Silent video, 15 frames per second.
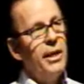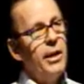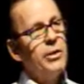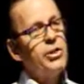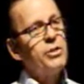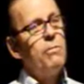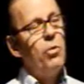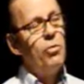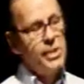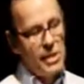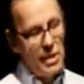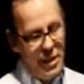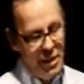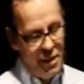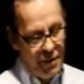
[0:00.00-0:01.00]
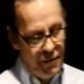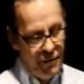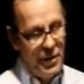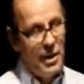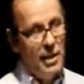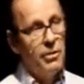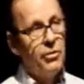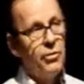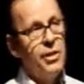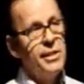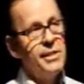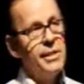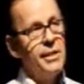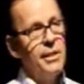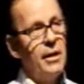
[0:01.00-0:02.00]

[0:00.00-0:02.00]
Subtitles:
because mostly of the increase